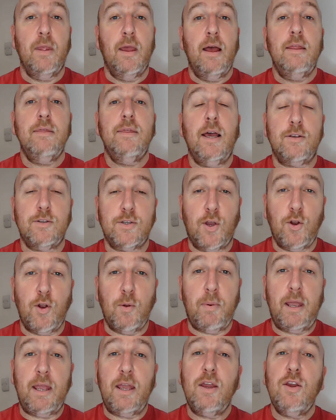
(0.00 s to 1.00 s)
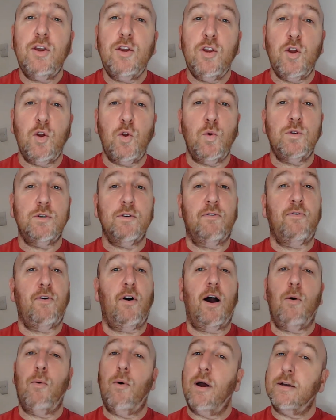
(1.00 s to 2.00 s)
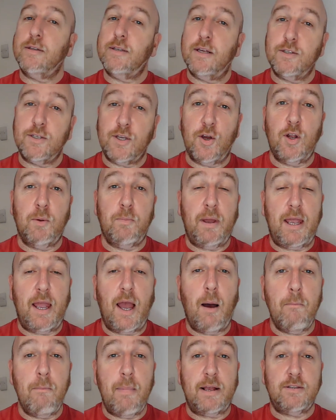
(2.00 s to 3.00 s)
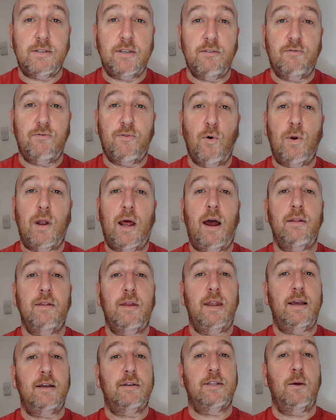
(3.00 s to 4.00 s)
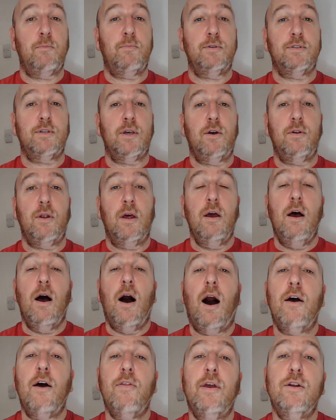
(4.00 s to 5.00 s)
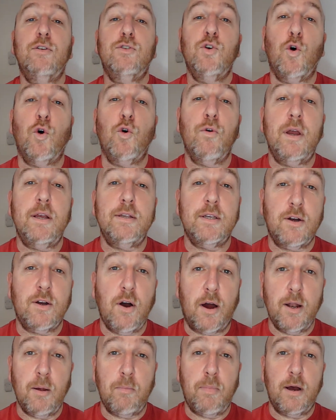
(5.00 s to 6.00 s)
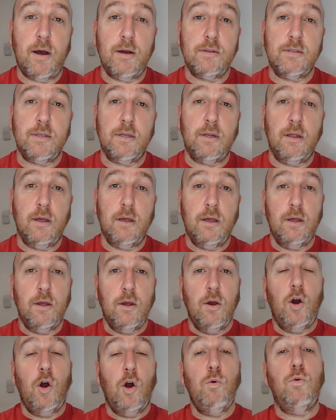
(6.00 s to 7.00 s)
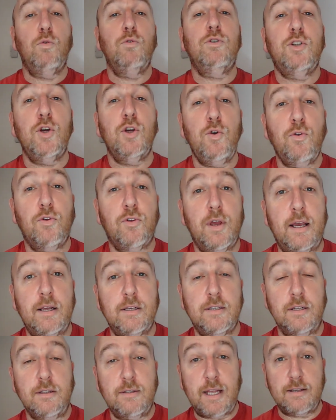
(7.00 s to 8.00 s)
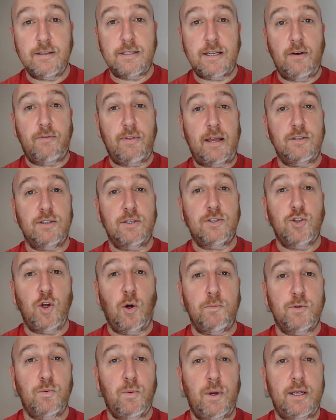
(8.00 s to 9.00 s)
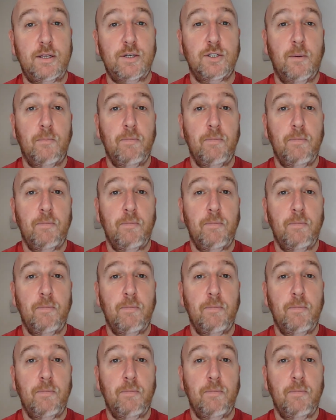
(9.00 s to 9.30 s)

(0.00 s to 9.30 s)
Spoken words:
There's going to be huge fireworks. There's going to be a massive fallout in the next episode. I think Tori is the kind of person who will do things and doesn't have that stop switch,